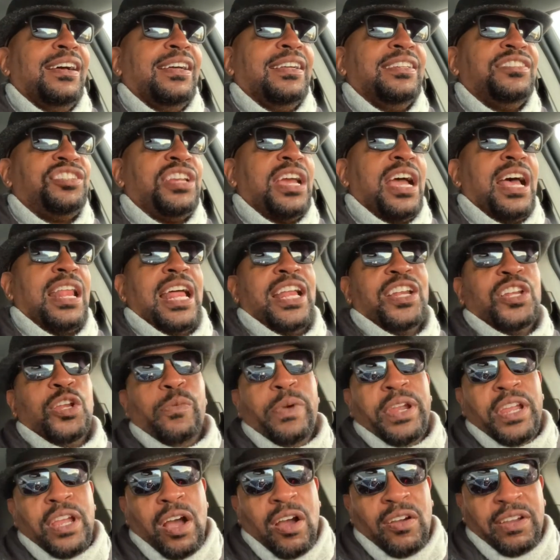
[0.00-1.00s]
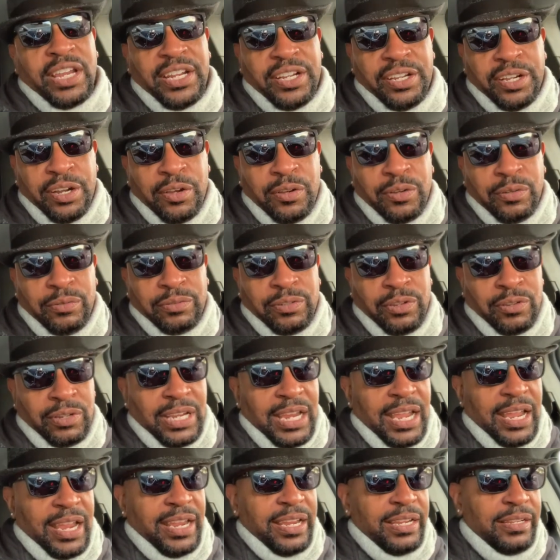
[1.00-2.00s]
Child, I know we all getting old,
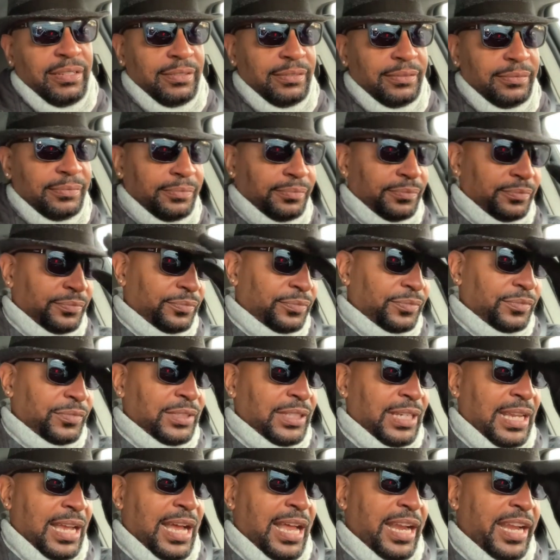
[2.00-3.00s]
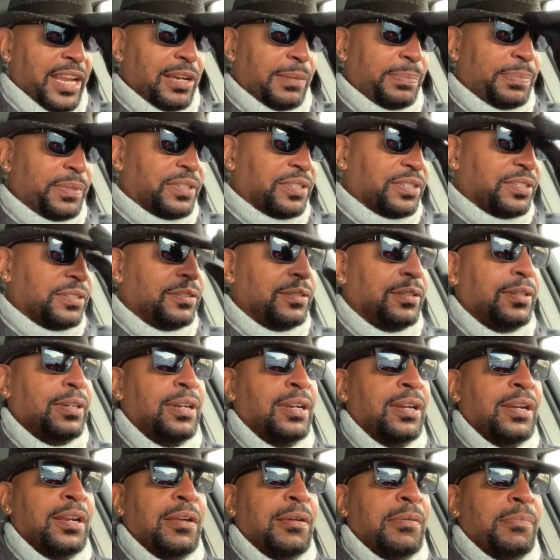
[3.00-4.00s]
okay? God help us.
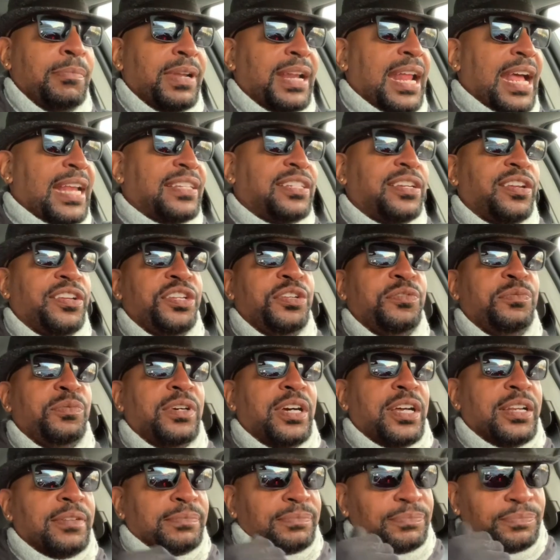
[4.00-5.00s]
But I tell you what,